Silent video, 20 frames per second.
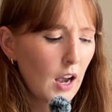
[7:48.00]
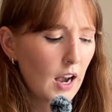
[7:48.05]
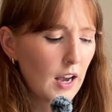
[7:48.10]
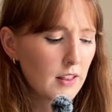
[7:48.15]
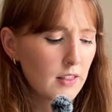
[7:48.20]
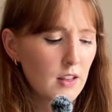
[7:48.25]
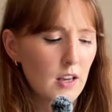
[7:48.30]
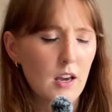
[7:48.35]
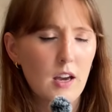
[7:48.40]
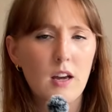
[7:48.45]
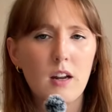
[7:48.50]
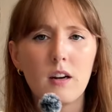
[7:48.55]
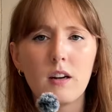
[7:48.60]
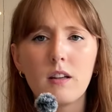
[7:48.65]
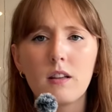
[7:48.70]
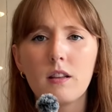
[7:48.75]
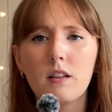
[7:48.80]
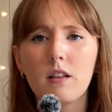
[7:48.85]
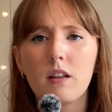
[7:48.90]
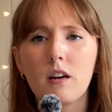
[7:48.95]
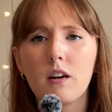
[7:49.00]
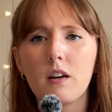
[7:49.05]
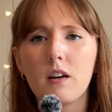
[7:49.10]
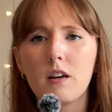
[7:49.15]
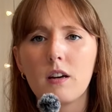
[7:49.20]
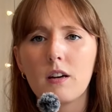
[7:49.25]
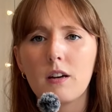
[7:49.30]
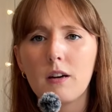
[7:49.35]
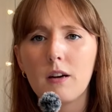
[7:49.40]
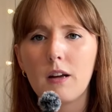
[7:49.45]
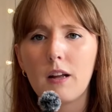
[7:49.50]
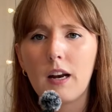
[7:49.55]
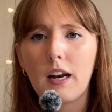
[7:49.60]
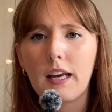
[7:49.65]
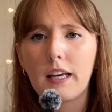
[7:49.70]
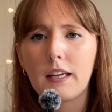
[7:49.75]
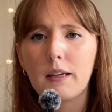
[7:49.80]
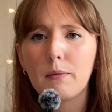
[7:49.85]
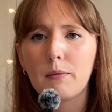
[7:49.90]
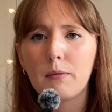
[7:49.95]
and then the
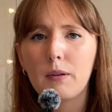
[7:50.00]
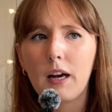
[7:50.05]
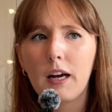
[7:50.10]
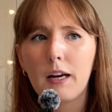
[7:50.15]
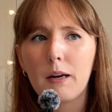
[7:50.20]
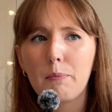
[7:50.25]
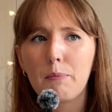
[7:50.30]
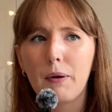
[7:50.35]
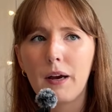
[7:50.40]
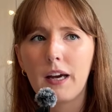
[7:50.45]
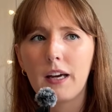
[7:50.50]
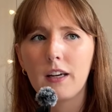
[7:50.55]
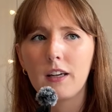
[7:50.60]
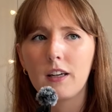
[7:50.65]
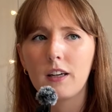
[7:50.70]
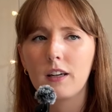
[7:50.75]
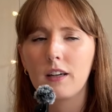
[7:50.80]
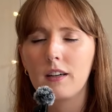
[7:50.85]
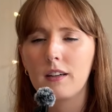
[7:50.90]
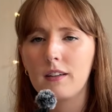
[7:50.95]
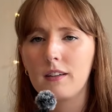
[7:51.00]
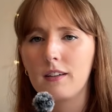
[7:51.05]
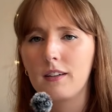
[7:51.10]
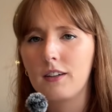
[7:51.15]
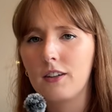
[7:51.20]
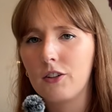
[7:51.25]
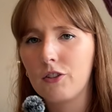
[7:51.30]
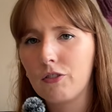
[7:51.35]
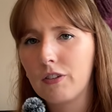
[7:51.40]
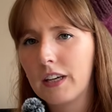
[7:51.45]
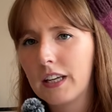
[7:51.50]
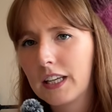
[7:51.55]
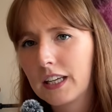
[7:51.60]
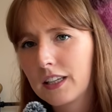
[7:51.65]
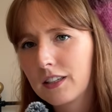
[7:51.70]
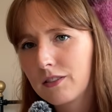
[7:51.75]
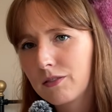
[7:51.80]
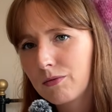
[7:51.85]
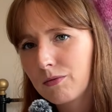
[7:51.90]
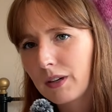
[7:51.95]
like kind of pink
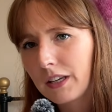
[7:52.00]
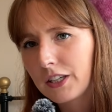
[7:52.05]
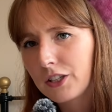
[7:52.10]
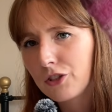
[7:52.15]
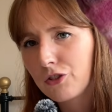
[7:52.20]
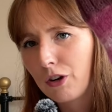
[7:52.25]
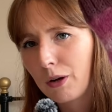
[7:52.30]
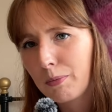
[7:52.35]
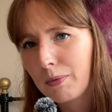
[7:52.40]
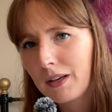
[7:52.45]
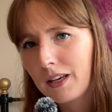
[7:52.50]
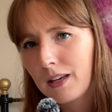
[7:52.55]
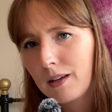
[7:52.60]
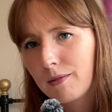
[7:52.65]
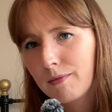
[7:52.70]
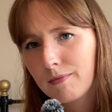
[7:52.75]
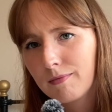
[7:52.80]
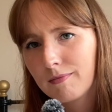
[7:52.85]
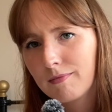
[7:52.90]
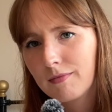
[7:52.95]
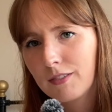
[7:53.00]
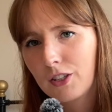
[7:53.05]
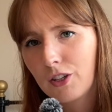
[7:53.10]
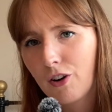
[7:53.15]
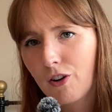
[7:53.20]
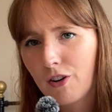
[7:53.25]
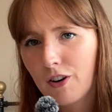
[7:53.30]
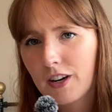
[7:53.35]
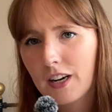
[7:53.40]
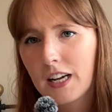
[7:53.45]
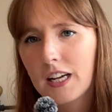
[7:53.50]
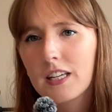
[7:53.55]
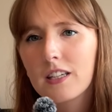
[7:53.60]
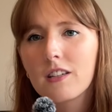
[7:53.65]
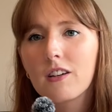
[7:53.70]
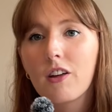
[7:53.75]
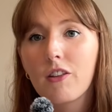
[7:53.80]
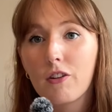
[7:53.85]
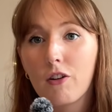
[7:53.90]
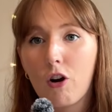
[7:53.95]
gradient like stripy yarn is
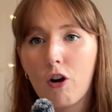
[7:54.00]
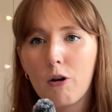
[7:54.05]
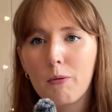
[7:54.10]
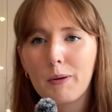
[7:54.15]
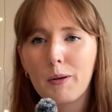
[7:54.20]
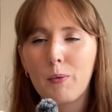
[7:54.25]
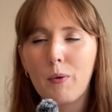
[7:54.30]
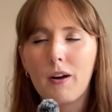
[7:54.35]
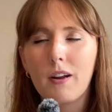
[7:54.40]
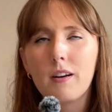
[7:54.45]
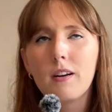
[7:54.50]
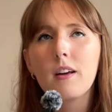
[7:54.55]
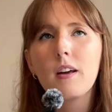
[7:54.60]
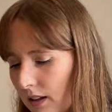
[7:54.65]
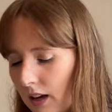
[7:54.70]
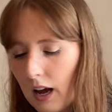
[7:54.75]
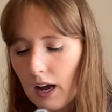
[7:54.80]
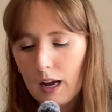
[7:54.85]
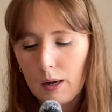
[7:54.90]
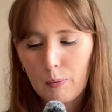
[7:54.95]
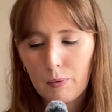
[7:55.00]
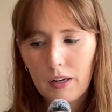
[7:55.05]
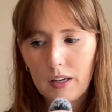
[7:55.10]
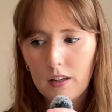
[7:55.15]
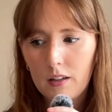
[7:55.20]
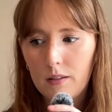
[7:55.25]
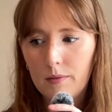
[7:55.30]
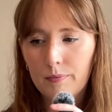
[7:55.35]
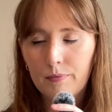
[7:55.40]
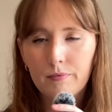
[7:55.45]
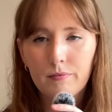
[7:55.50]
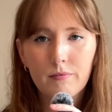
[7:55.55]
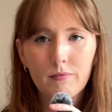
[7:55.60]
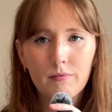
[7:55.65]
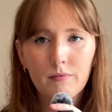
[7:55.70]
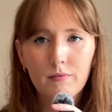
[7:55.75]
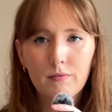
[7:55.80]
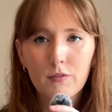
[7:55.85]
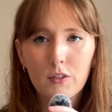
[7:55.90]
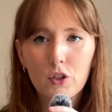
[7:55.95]
another hobby one. I will
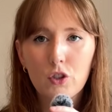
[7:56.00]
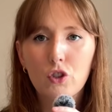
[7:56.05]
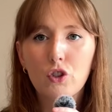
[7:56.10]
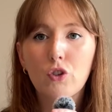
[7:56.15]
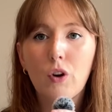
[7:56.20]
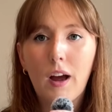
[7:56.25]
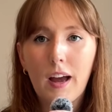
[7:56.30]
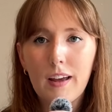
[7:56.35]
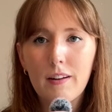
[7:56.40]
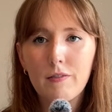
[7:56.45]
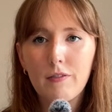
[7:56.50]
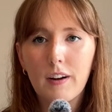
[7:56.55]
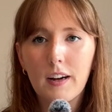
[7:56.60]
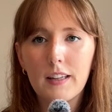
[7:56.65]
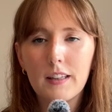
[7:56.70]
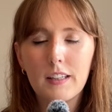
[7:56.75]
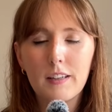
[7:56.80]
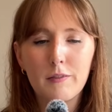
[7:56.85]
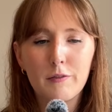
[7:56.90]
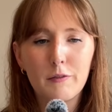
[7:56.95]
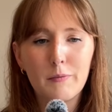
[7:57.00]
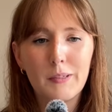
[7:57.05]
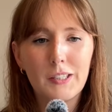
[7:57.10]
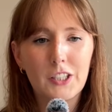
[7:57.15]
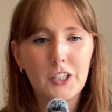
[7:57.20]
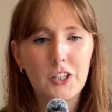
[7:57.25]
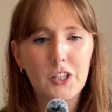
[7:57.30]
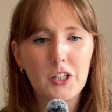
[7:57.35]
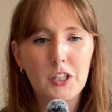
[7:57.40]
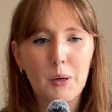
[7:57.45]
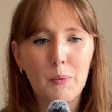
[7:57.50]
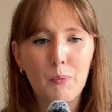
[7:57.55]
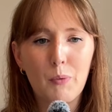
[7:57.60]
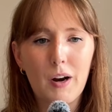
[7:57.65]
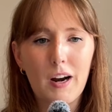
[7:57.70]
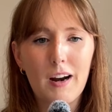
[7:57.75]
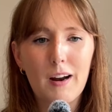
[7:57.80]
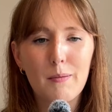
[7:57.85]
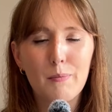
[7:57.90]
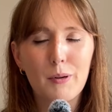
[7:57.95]
try and find the information
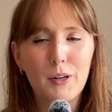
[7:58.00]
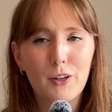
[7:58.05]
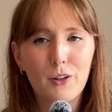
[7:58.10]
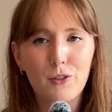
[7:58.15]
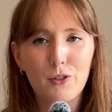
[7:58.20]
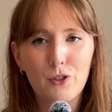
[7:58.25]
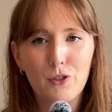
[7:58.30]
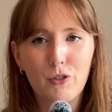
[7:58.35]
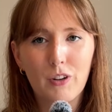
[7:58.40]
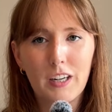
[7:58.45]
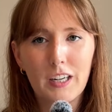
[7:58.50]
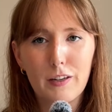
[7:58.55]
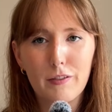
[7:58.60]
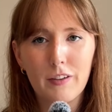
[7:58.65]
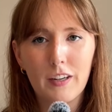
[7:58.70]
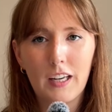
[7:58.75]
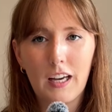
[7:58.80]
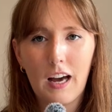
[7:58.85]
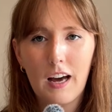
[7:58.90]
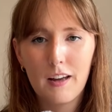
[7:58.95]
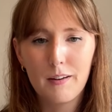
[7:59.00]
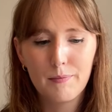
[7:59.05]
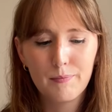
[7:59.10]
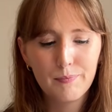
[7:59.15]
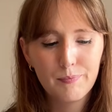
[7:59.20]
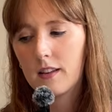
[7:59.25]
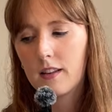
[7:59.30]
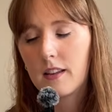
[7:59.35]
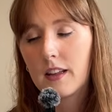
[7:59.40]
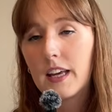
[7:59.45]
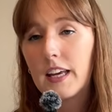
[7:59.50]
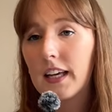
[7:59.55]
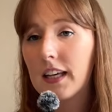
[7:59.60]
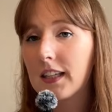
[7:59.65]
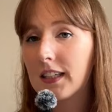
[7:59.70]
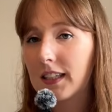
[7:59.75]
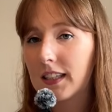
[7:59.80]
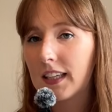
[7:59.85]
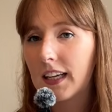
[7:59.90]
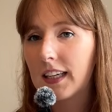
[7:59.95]
somewhere and put it on the screen if I can.
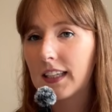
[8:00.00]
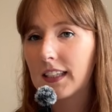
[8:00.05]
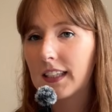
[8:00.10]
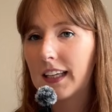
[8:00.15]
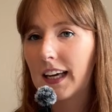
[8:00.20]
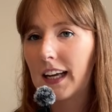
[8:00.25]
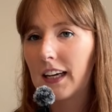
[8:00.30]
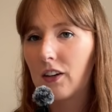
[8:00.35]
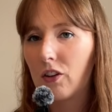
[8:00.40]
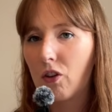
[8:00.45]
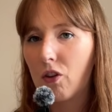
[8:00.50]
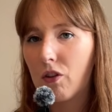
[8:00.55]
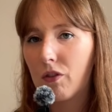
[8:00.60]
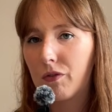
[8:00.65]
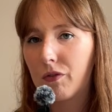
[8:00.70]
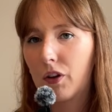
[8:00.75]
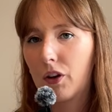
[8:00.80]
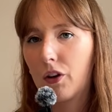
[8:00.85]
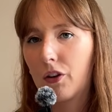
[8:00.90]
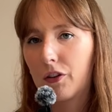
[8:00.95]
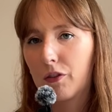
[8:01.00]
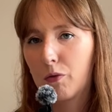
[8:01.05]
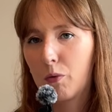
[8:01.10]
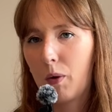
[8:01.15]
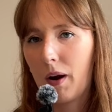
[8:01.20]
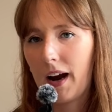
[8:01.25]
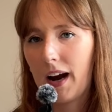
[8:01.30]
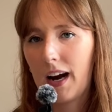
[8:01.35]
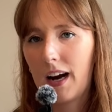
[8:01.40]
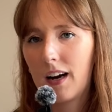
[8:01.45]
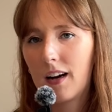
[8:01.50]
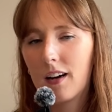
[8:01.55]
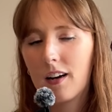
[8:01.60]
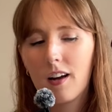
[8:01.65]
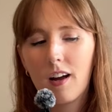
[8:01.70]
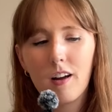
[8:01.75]
These did get an awful lot of wear.